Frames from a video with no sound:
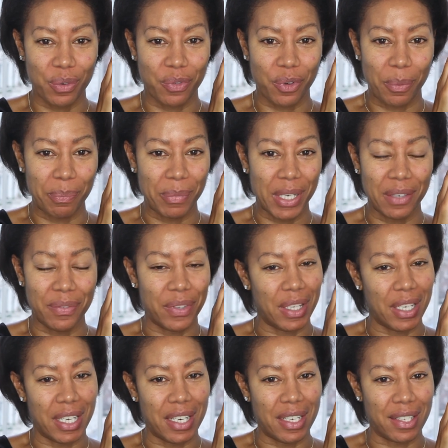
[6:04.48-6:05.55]
from me for
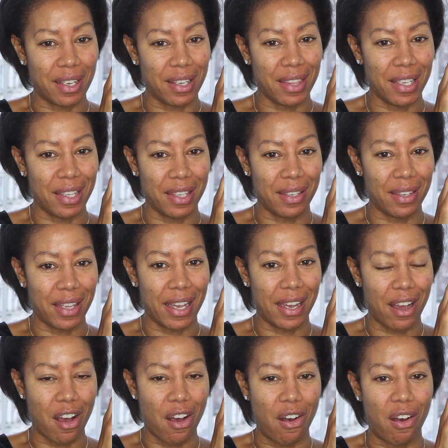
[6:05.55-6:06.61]
these. I think that they
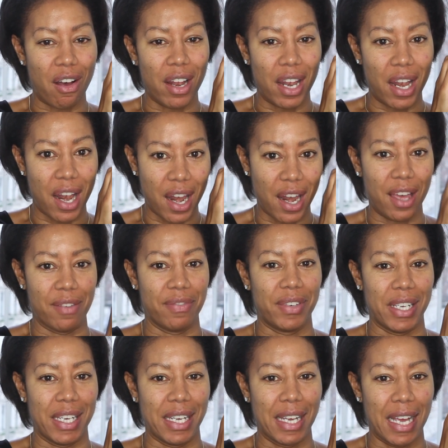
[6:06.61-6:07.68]
are
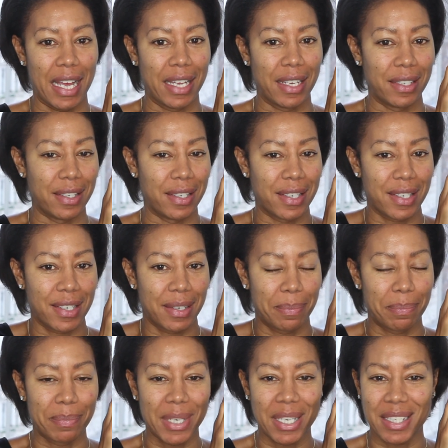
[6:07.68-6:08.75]
lovely and
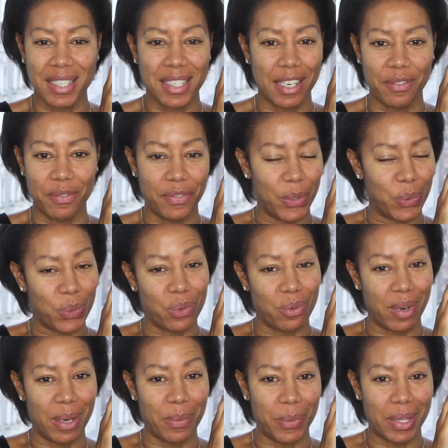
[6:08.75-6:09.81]
my skin feels
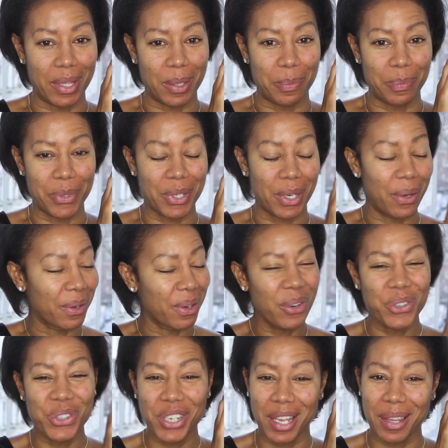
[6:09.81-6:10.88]
great with them, so go
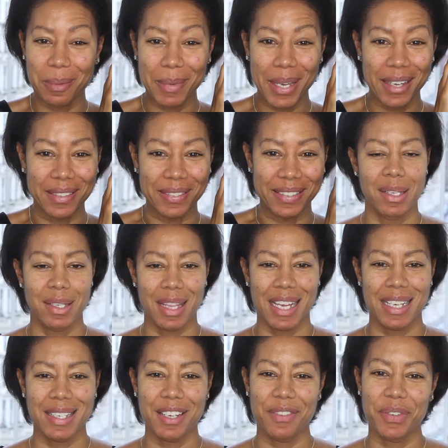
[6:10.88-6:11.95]
and check them out. So
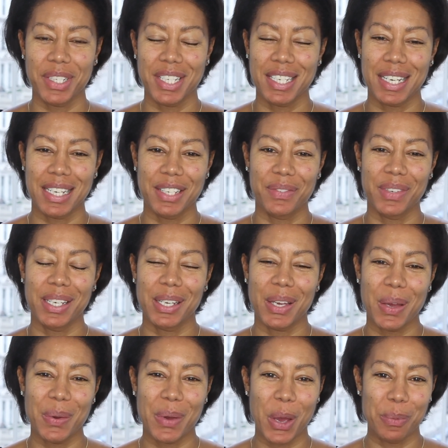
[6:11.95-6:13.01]
that's it for today's
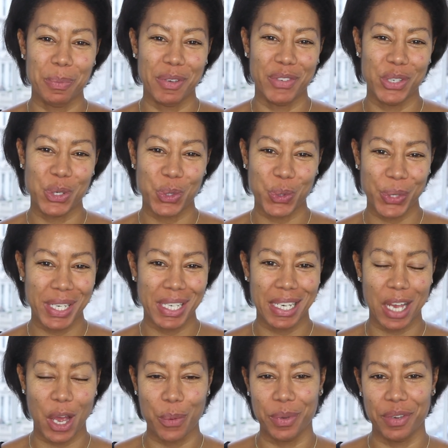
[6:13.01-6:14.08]
video. Hope you've enjoyed it,
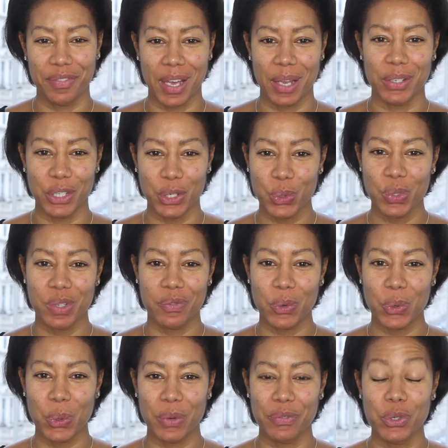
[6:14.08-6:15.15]
hope you found it
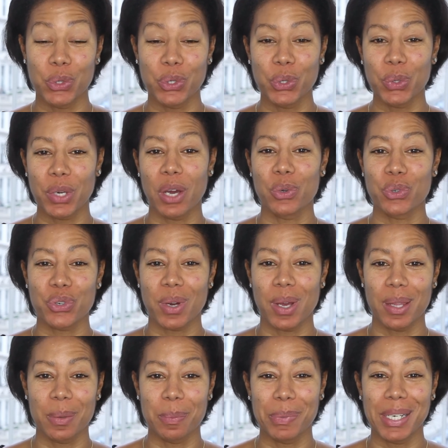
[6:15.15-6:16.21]
useful. If you do go and try
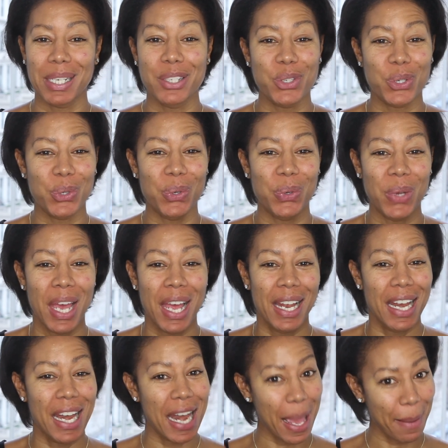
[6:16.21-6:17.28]
them, please do
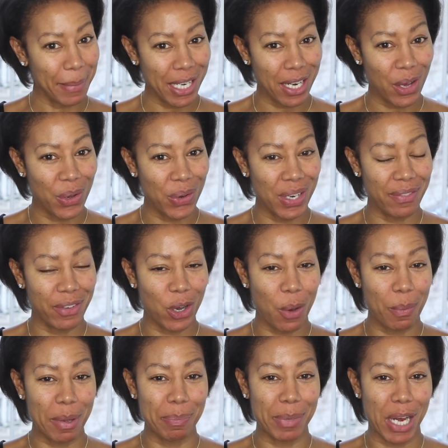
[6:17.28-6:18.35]
let me know, leave a
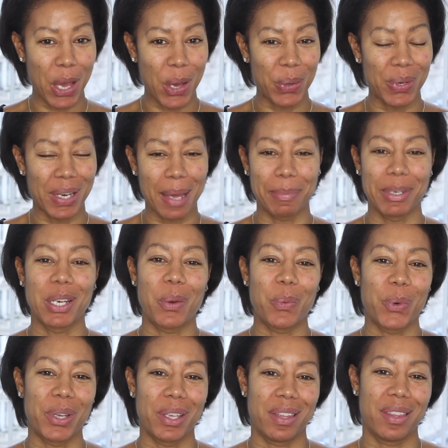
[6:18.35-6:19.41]
comment below, let me know
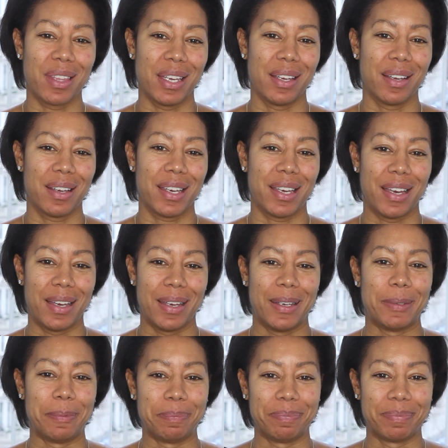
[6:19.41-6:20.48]
what you think,
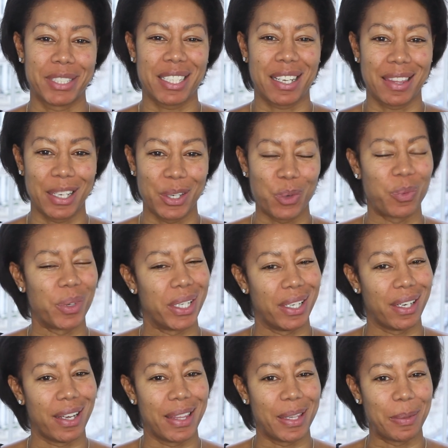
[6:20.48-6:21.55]
because I think you'll really
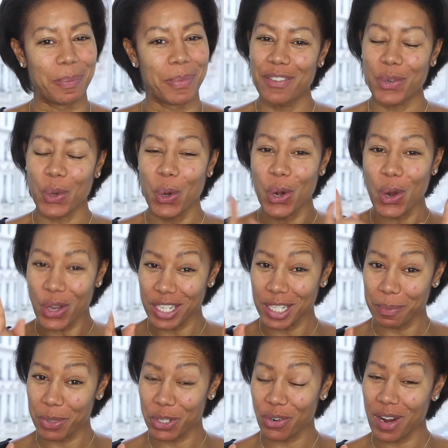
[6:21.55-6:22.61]
like them. If you're not a
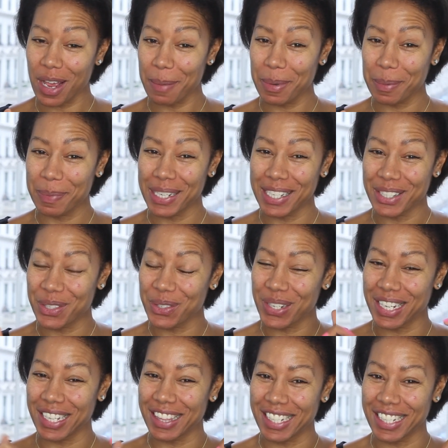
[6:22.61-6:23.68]
subscriber, please do
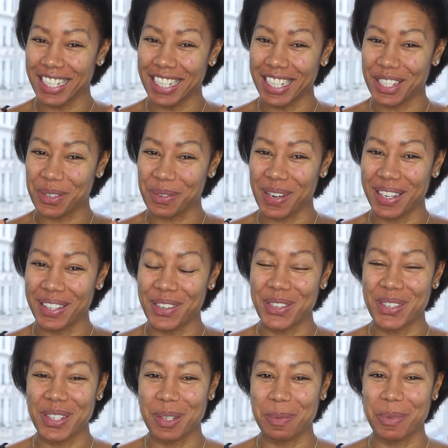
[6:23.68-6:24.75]
click the link as well and go
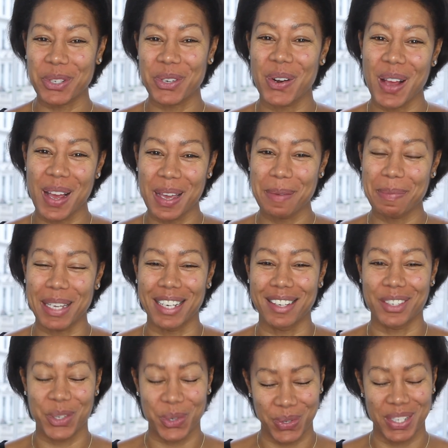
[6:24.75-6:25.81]
and subscribe, and I
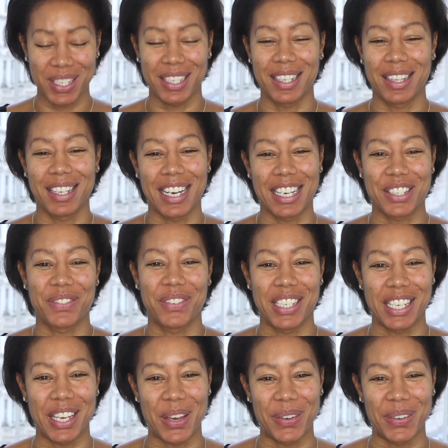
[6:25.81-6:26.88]
shall see you in the next
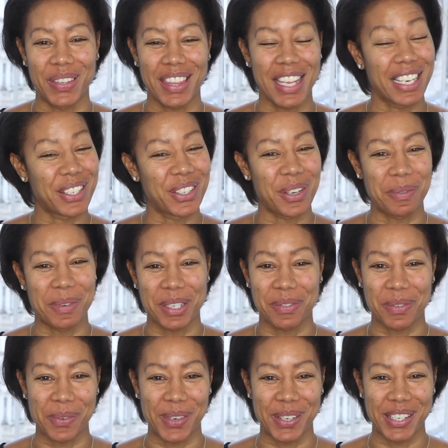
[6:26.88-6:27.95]
video. Thanks so much
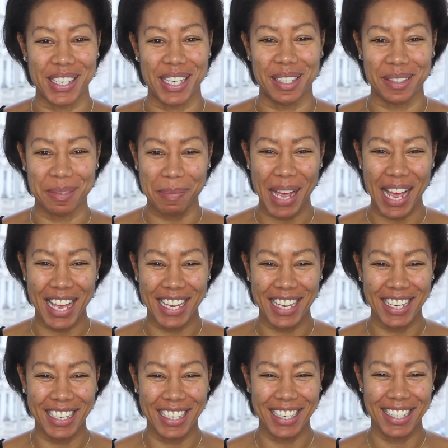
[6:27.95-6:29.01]
for watching. Bye.